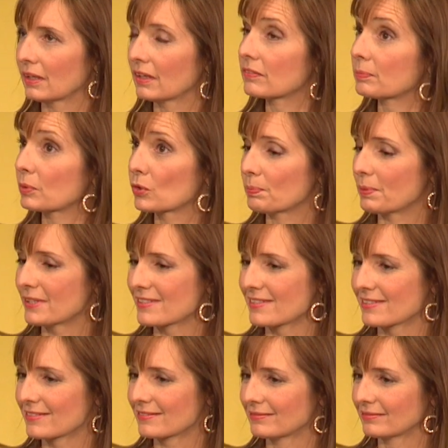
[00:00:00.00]
of
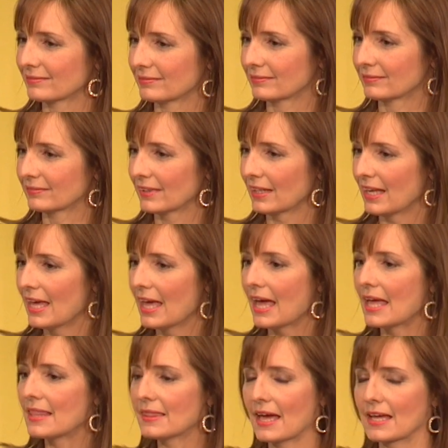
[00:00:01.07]
purpose.
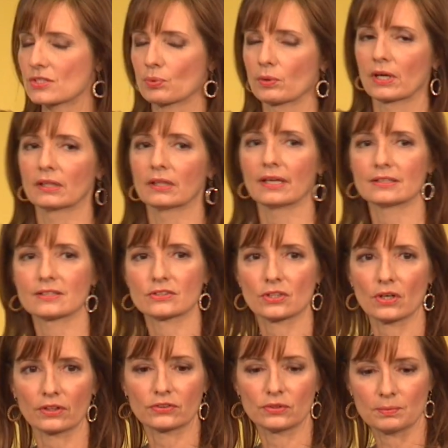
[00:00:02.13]
And that's what I'd like to
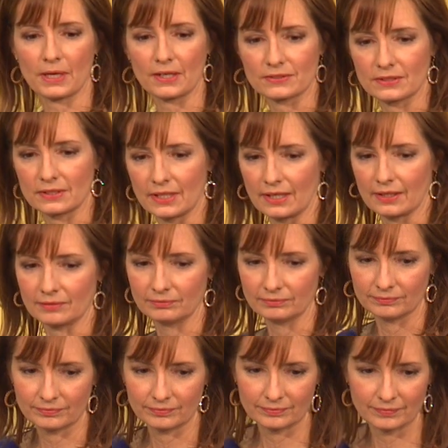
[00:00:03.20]
talk to you about today.
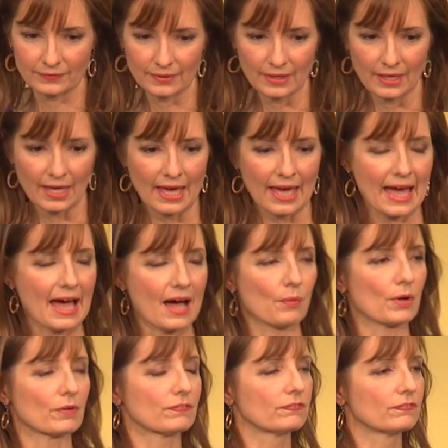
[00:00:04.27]
How
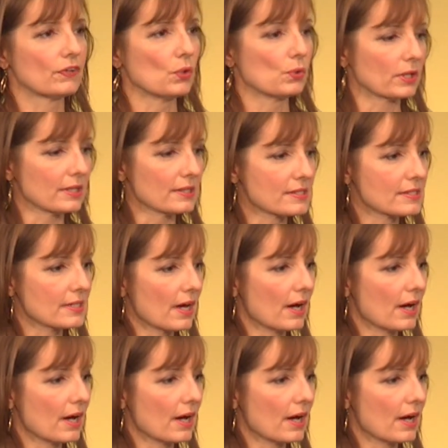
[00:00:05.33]
a focus